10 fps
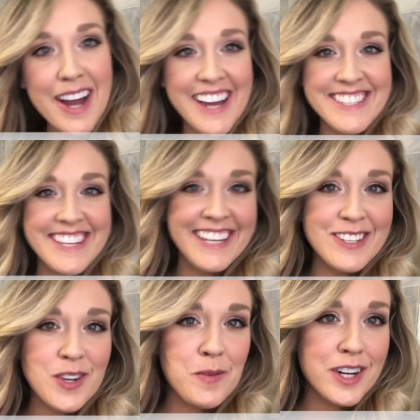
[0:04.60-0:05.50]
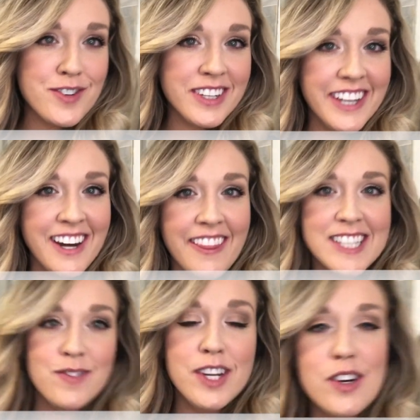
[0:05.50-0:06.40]
guys, thank you so much for clicking on
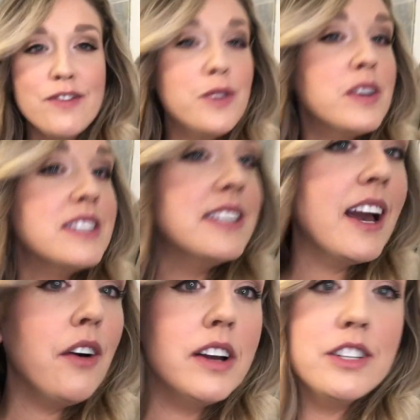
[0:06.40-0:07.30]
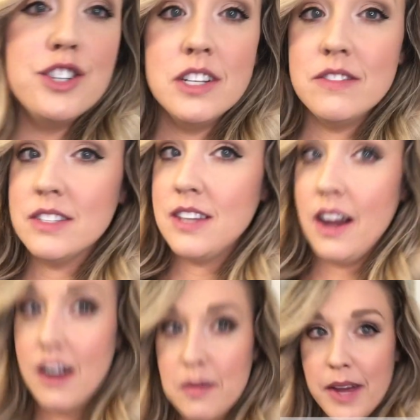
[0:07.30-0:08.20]
this video. If you want to see how I achieve this
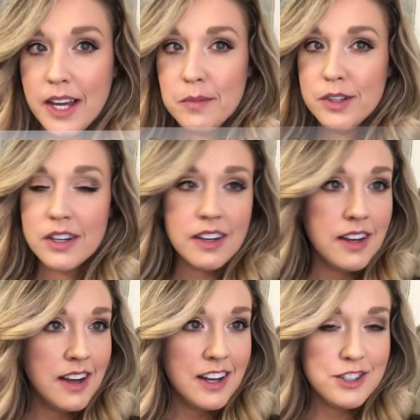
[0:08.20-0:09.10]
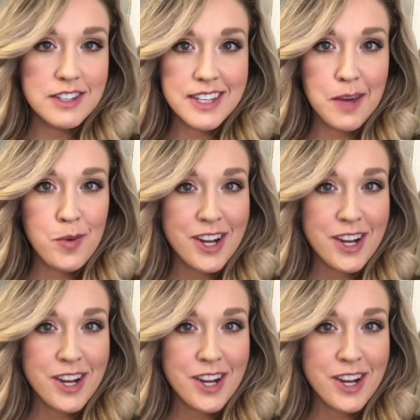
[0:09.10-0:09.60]
hair and makeup look, just keep